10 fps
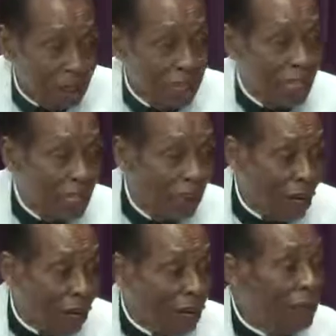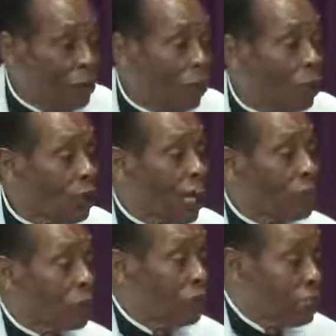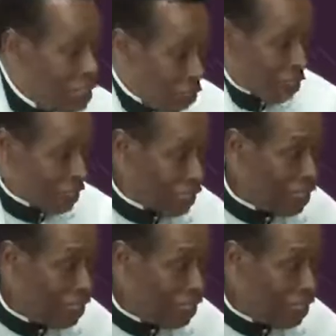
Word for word: you deliver only people who like to be delivered.